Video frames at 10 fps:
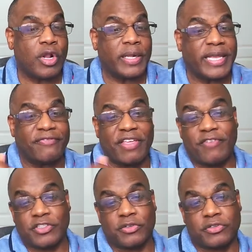if they
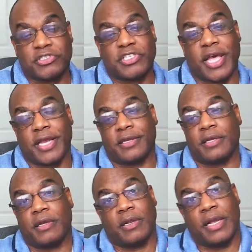visit your site
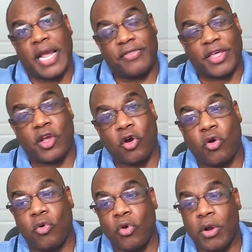and they
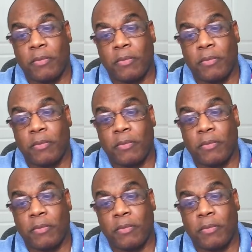go